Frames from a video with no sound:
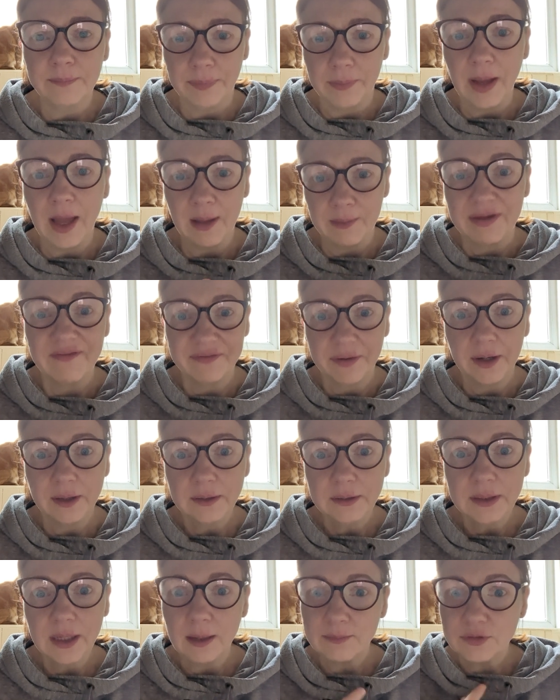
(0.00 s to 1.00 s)

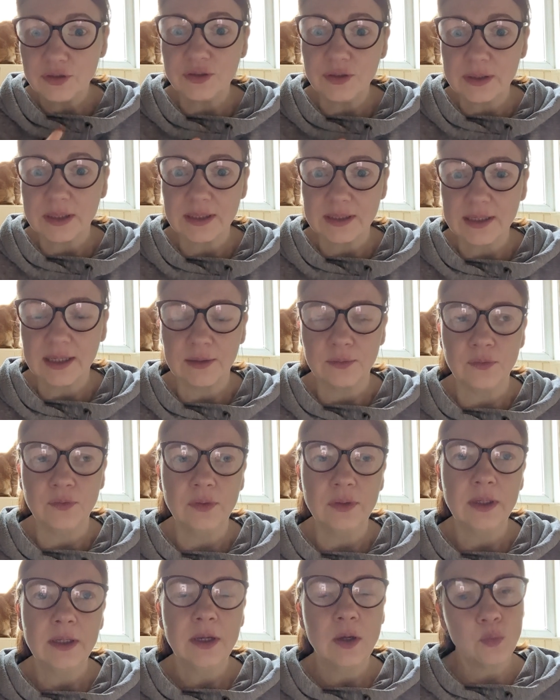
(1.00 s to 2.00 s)
however, I'm doing it now,
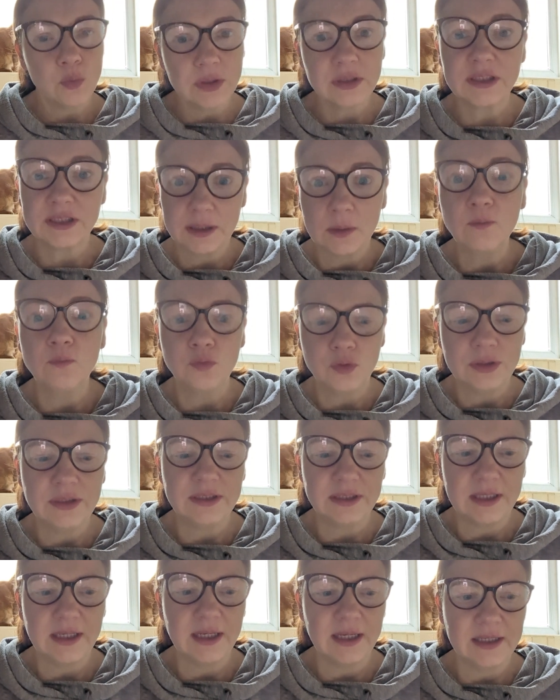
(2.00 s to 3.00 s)
which some would
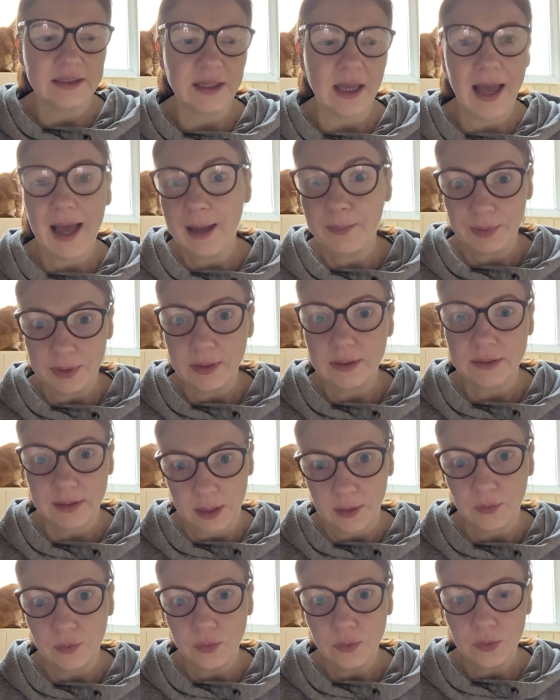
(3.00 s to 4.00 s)
say is a habit
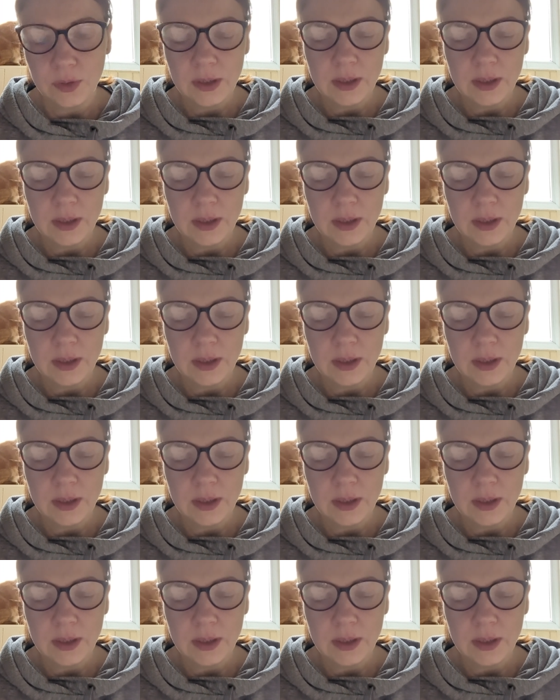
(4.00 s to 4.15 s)
now,